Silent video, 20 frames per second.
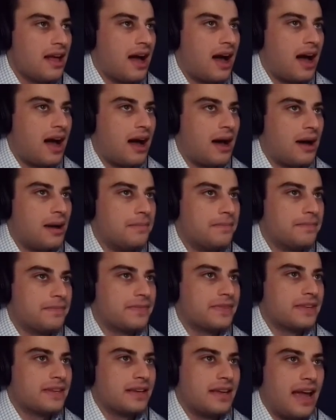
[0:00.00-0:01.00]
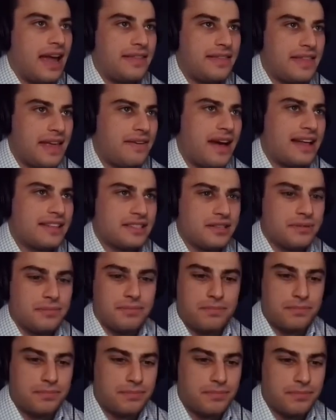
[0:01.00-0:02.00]
And they've had
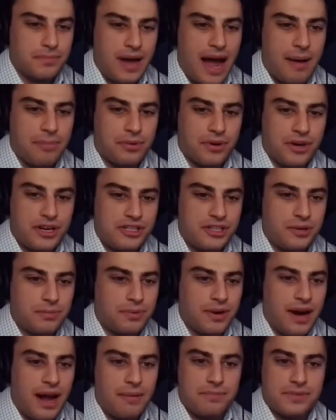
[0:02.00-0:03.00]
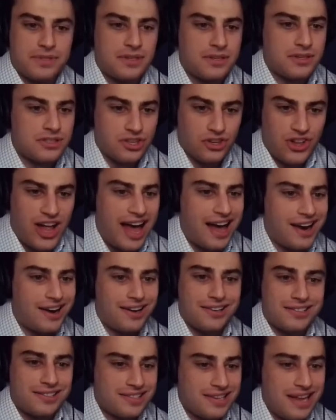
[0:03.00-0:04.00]
some operational problems.
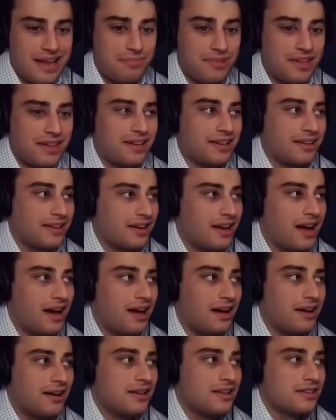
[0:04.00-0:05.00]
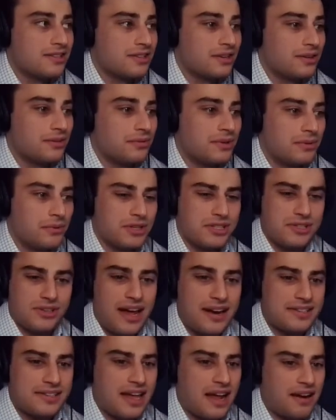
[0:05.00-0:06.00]
Solana, same thing.
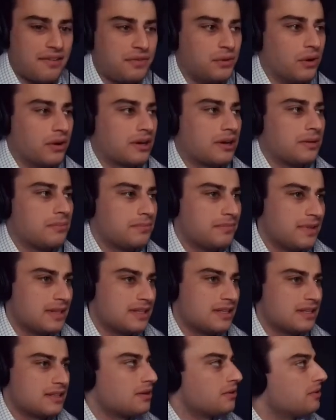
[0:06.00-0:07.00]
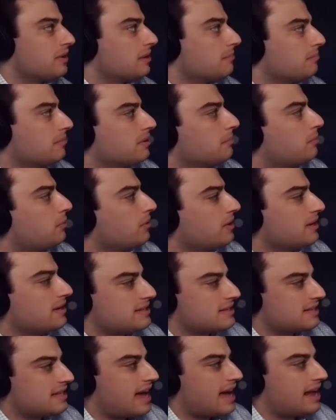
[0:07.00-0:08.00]
Solana's not a fork. It's its own thing. But the point
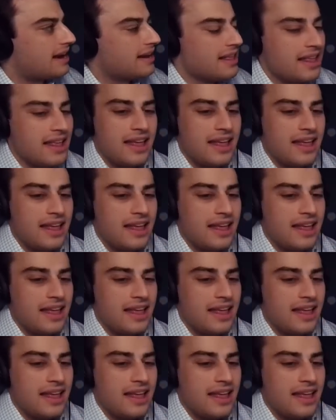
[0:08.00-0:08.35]
is that